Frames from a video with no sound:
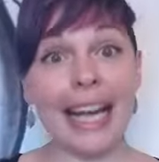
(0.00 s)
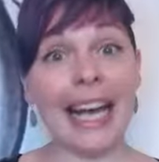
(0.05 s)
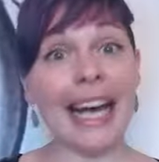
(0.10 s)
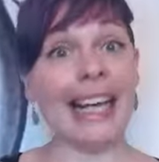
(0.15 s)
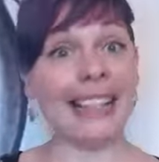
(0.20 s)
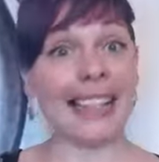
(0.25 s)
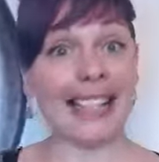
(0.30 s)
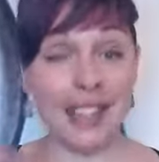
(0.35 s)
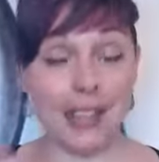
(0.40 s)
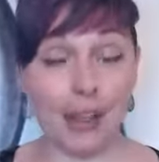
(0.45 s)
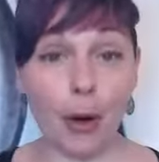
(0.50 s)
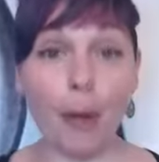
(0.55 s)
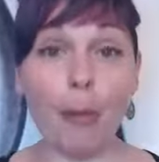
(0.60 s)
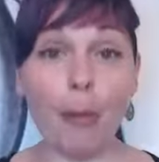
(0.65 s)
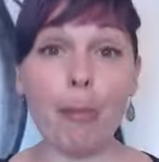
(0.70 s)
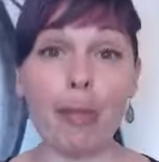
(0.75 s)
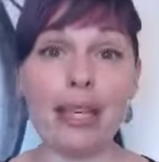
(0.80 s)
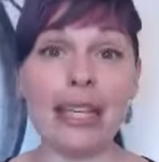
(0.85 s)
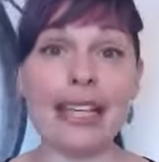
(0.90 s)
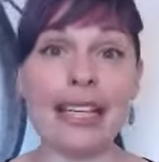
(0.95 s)
And that's a
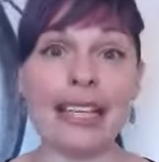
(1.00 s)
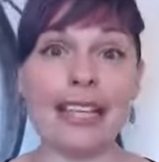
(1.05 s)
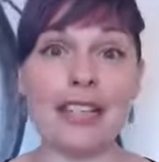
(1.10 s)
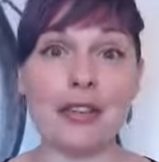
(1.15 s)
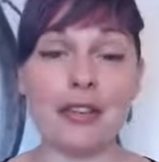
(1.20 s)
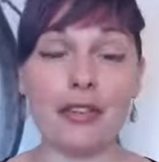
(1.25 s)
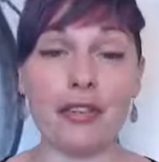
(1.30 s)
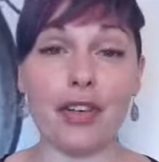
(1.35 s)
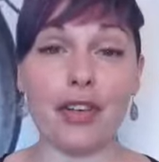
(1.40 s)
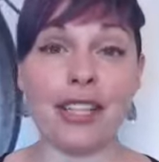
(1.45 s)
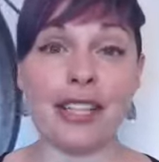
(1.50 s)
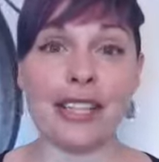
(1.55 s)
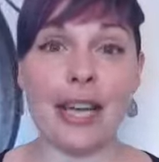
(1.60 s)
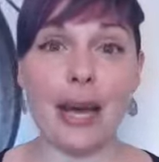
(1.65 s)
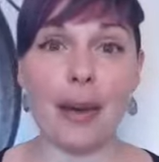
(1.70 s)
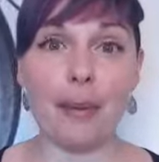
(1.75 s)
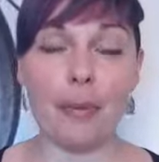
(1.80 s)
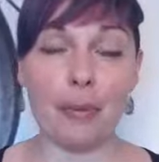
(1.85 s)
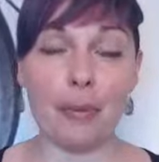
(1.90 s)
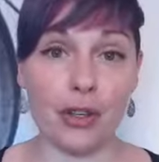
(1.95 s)
completely different
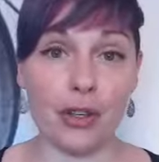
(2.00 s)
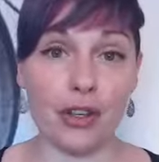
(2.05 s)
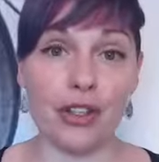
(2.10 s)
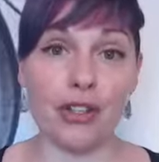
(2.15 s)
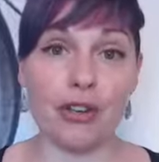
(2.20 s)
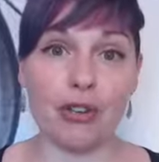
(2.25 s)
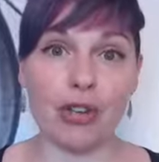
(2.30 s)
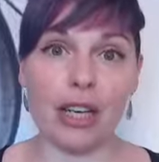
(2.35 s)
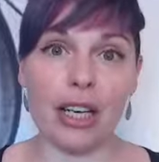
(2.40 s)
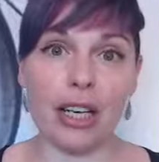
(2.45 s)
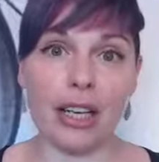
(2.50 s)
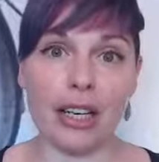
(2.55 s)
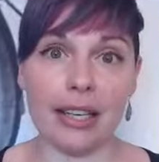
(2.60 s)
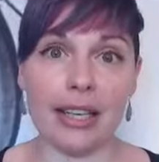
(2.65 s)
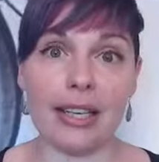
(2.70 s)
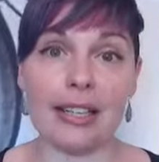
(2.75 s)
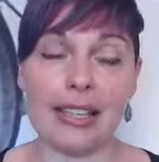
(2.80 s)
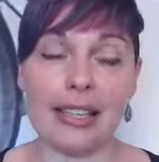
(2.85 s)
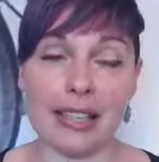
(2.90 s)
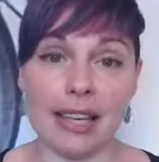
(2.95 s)
step, because you really
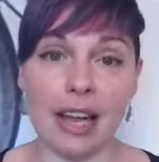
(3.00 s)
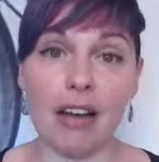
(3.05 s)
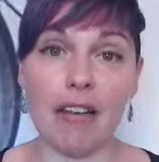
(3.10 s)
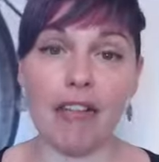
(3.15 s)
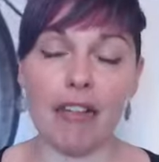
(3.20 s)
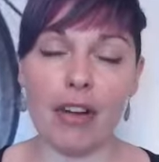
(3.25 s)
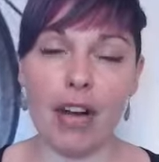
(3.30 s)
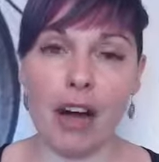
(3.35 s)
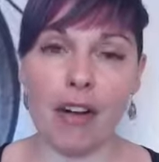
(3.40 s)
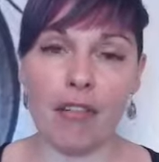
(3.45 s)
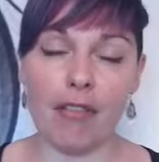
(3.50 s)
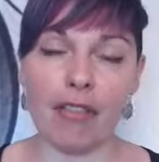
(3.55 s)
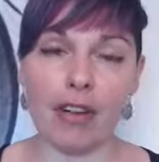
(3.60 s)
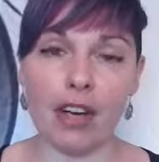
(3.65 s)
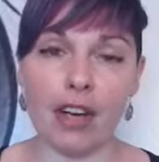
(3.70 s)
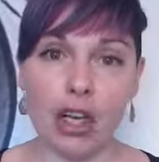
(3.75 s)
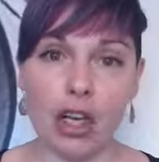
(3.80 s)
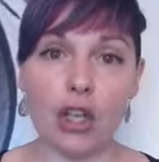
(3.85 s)
need self-love